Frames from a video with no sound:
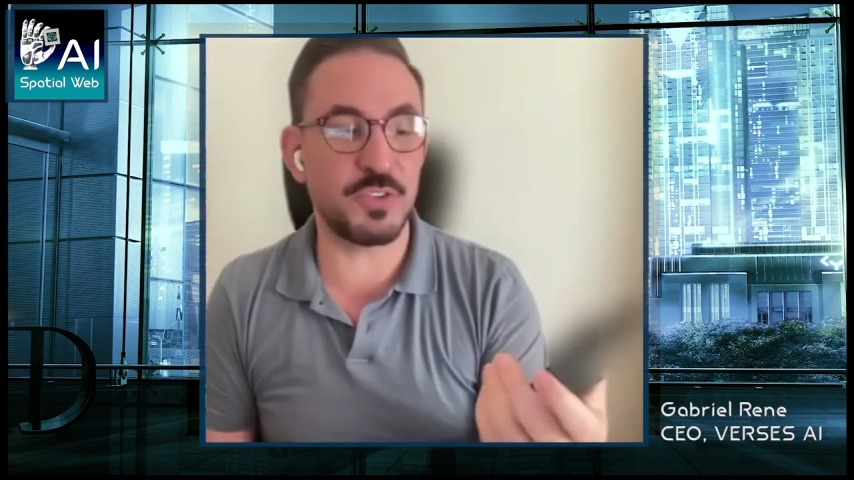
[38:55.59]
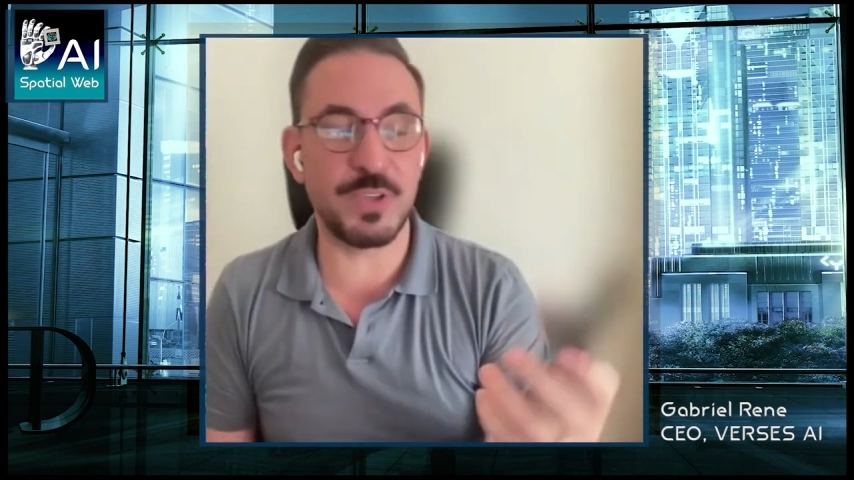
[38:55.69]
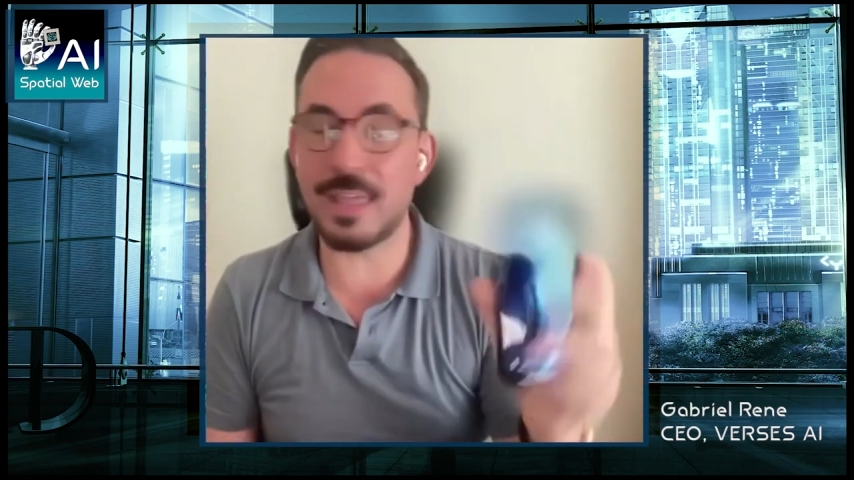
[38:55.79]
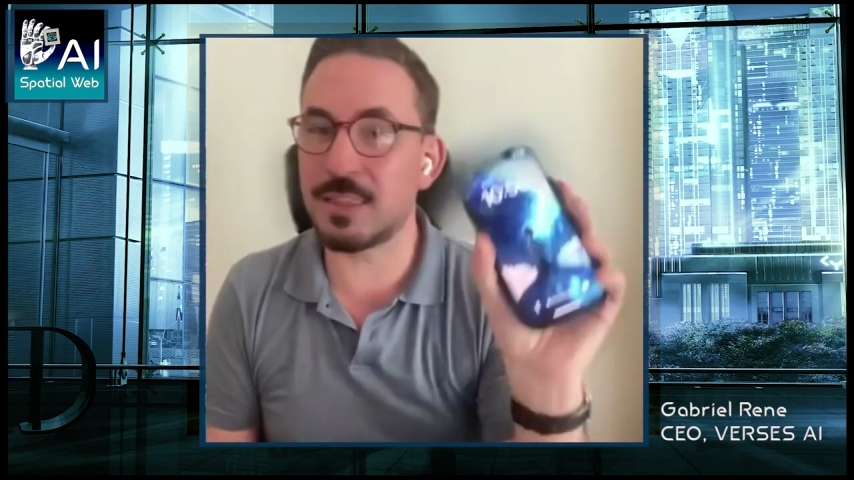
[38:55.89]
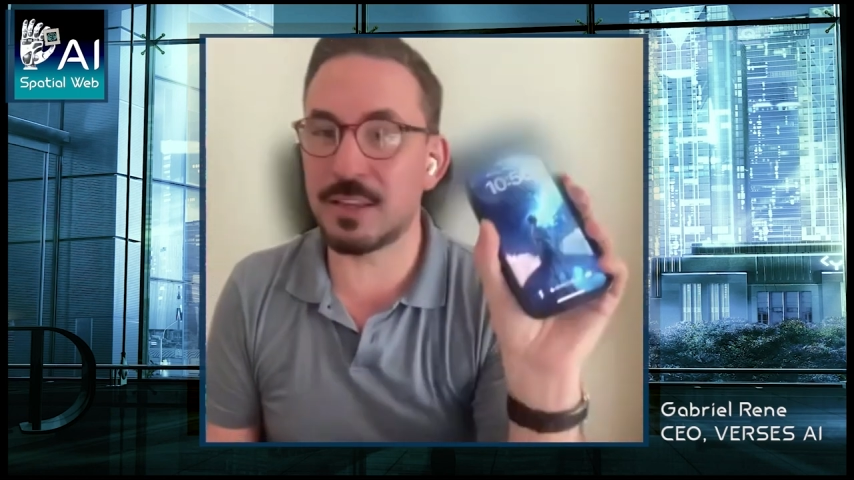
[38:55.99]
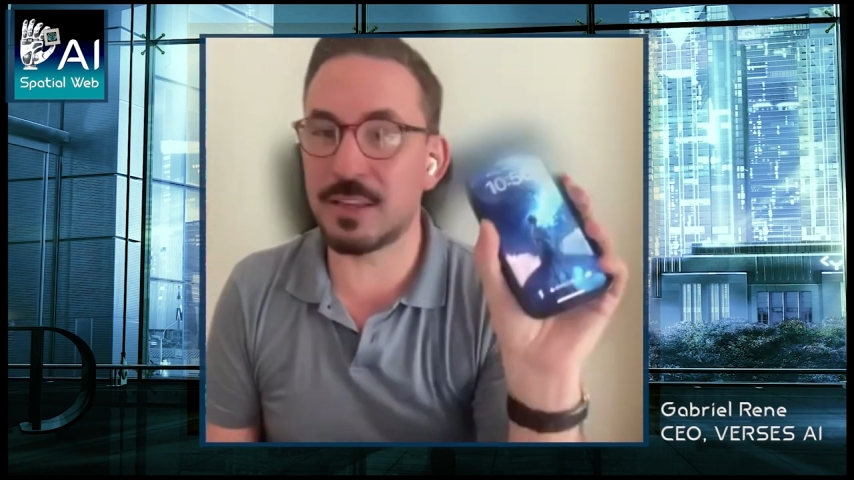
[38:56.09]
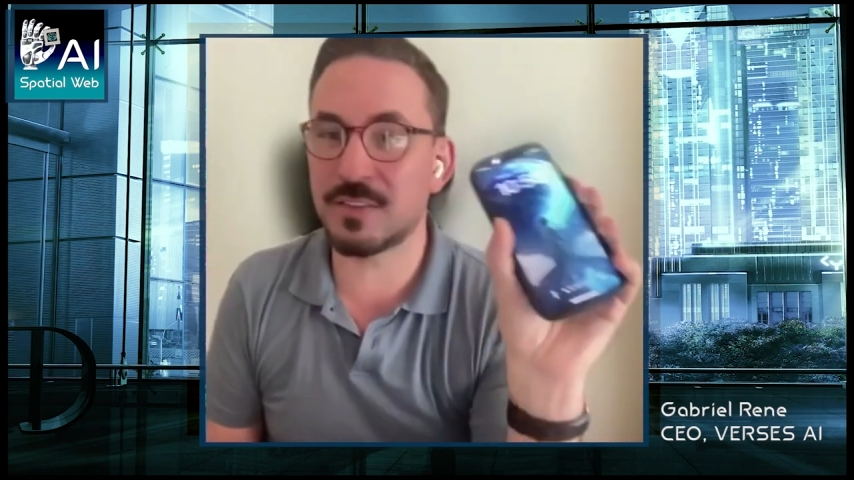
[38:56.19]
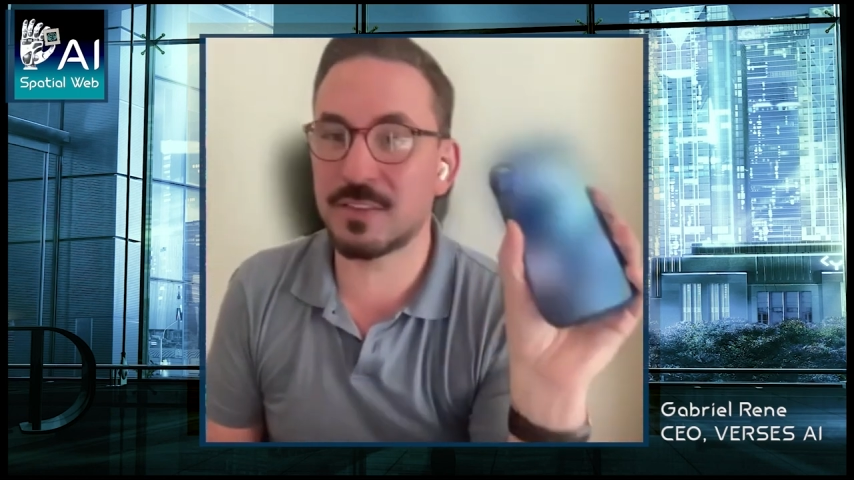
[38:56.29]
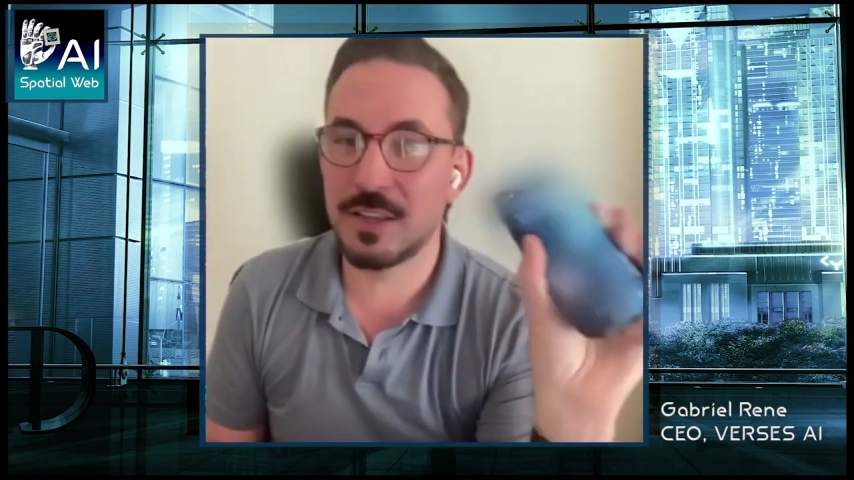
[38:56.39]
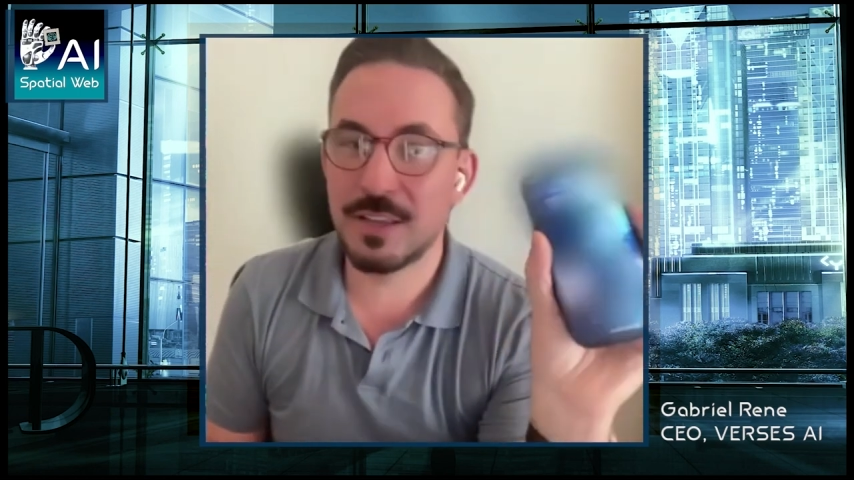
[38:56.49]
because you
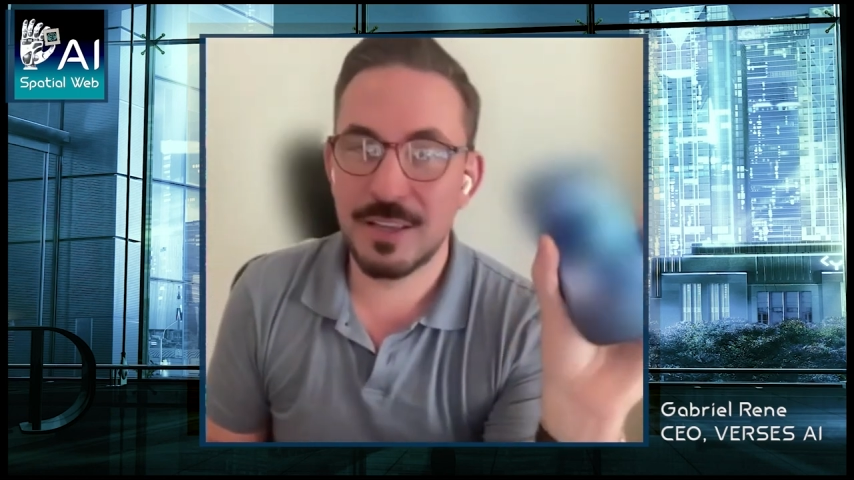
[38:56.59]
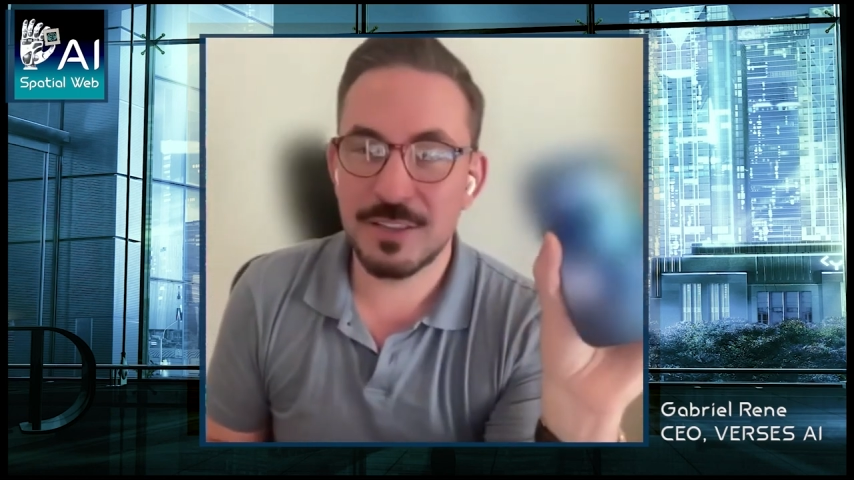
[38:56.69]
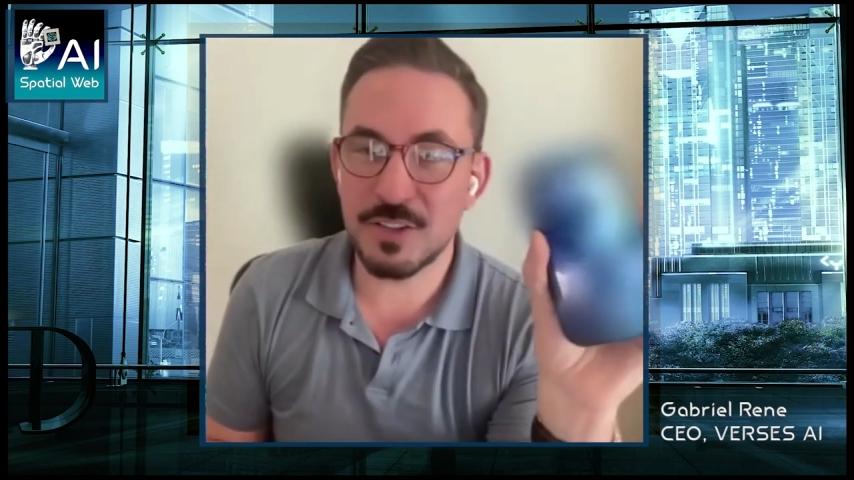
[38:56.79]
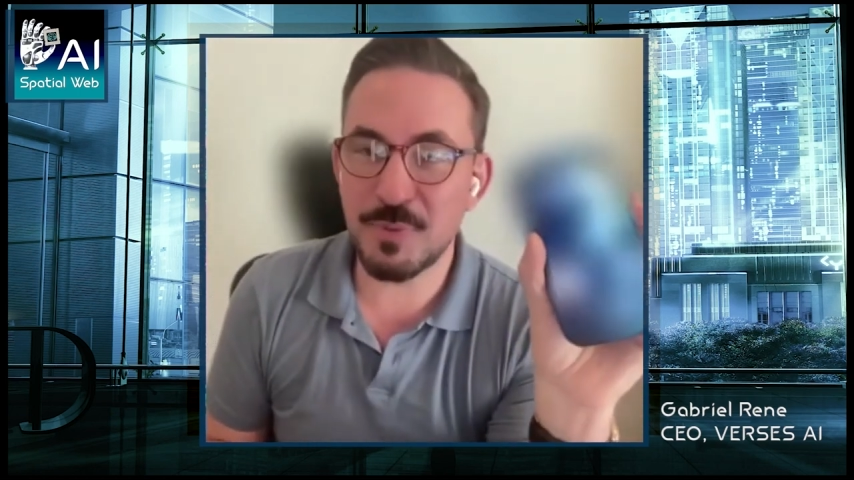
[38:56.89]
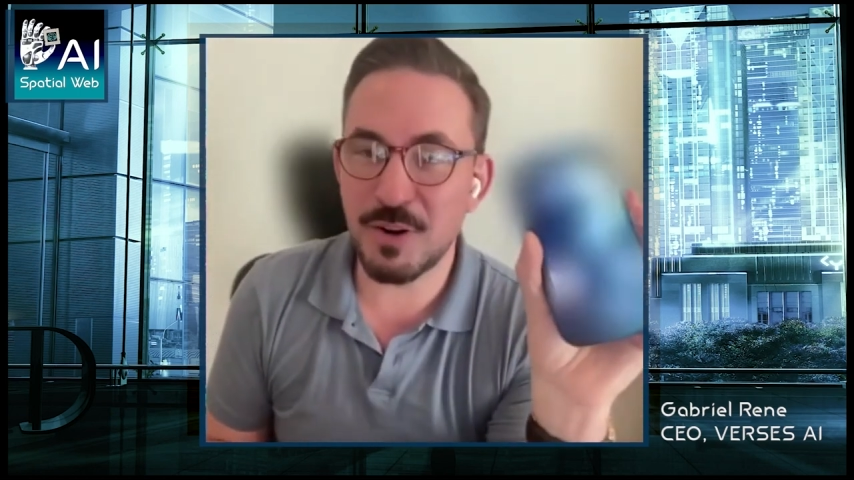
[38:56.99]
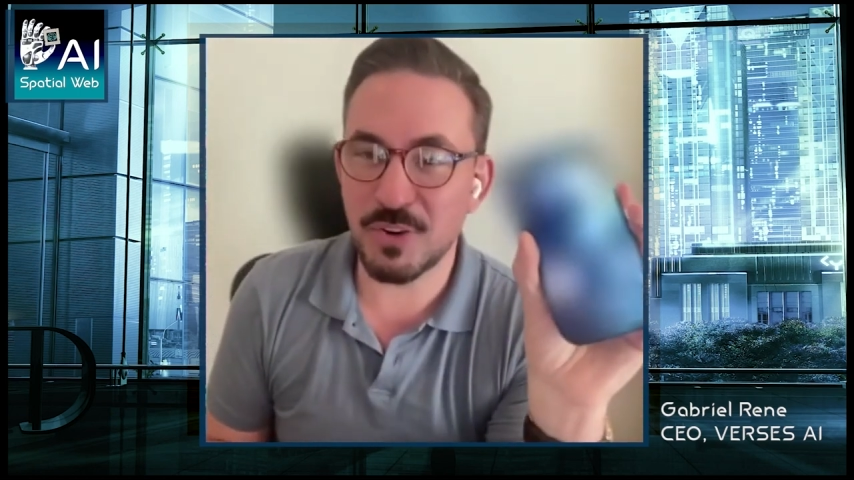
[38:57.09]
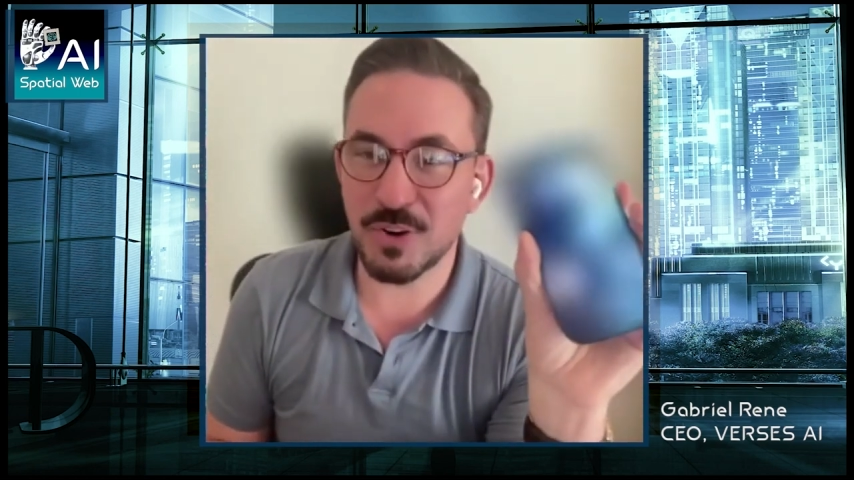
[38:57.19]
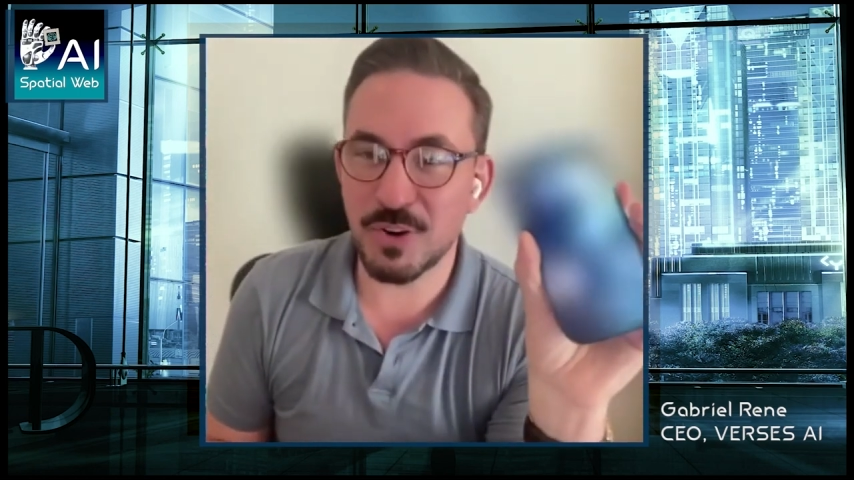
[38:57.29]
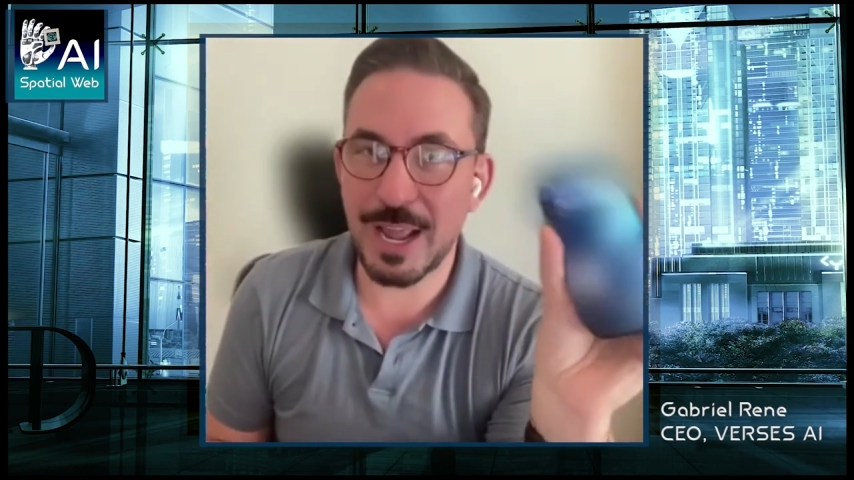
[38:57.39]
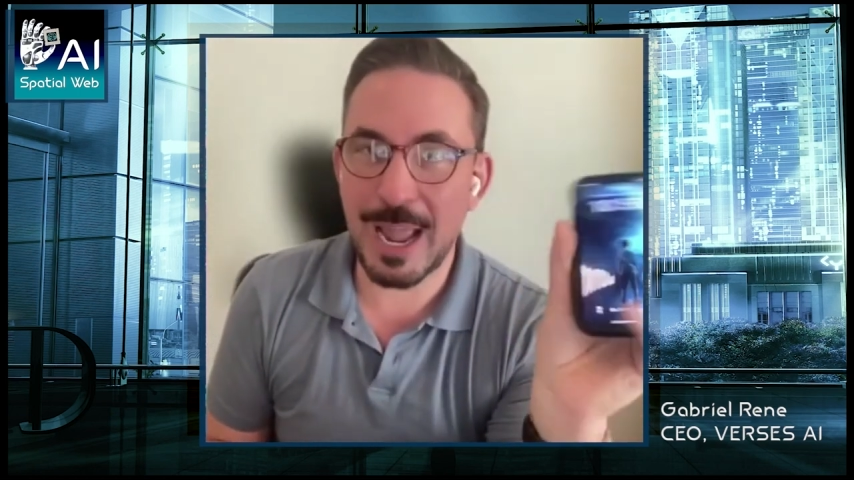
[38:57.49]
get
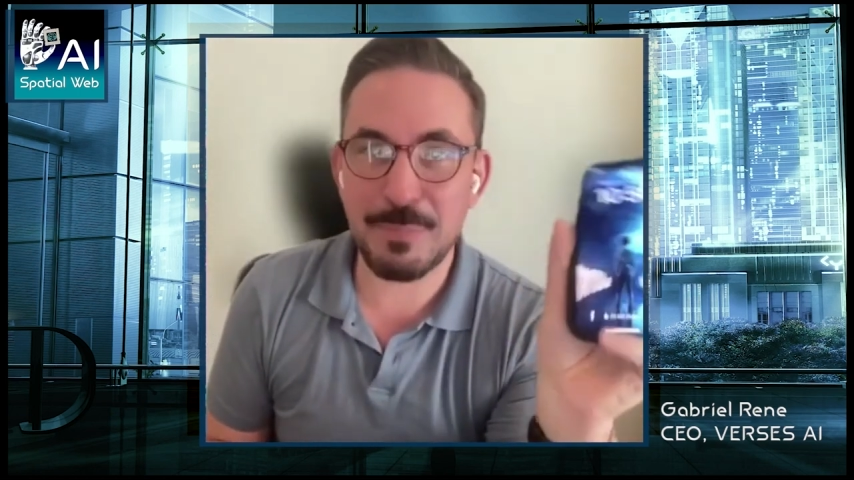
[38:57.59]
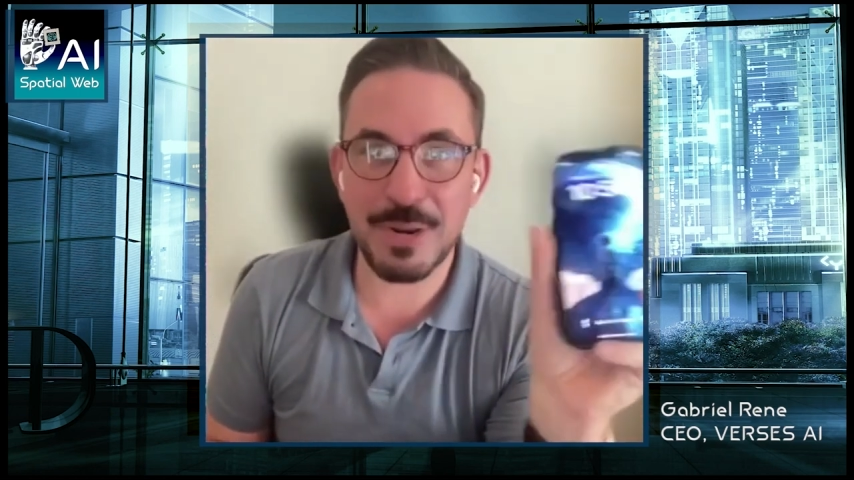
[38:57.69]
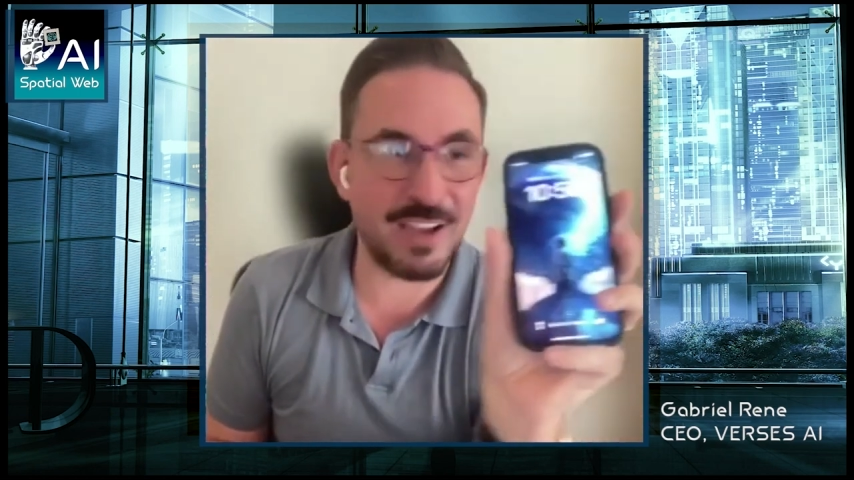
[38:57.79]
the smartphone.